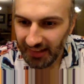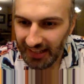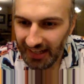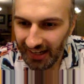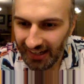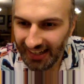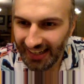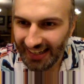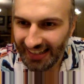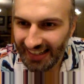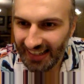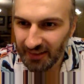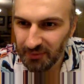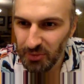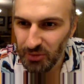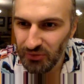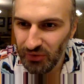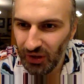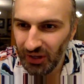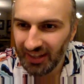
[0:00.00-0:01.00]
Okay, let's
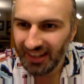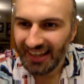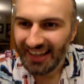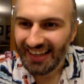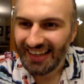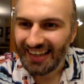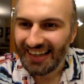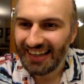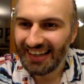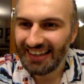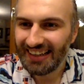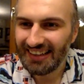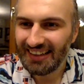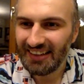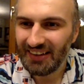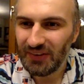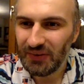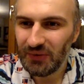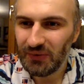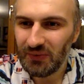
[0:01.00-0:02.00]
move on.
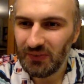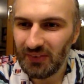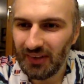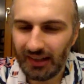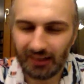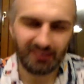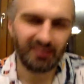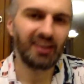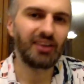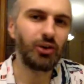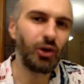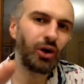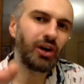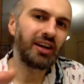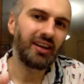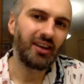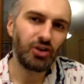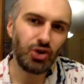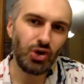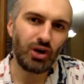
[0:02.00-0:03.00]

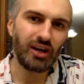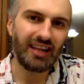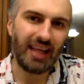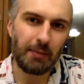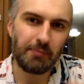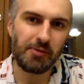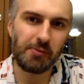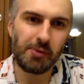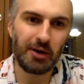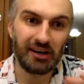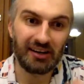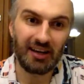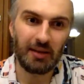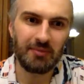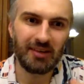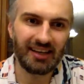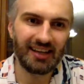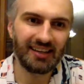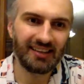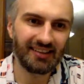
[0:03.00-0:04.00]
Sorry, a short happy birthday,
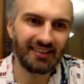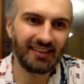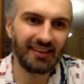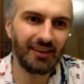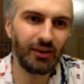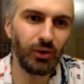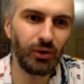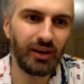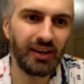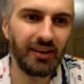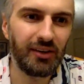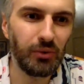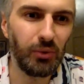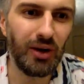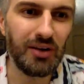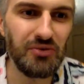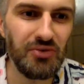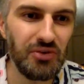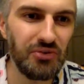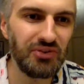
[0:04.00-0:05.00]
because look, it's
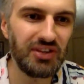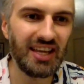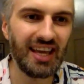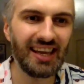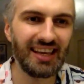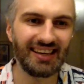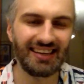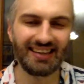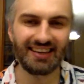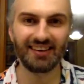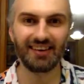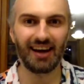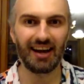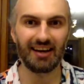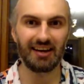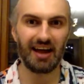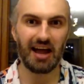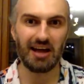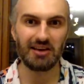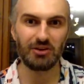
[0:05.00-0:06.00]
1:58 here.
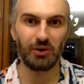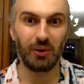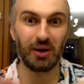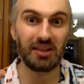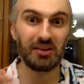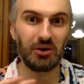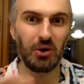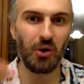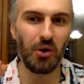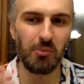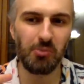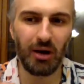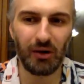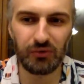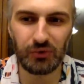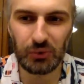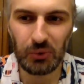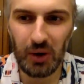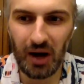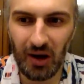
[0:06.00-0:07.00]
I don't want to go
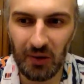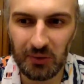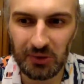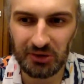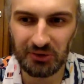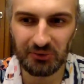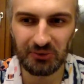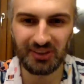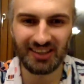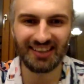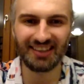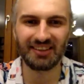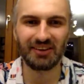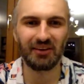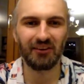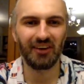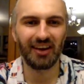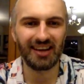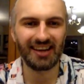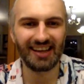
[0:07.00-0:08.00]
above 2 hours with this Q&A.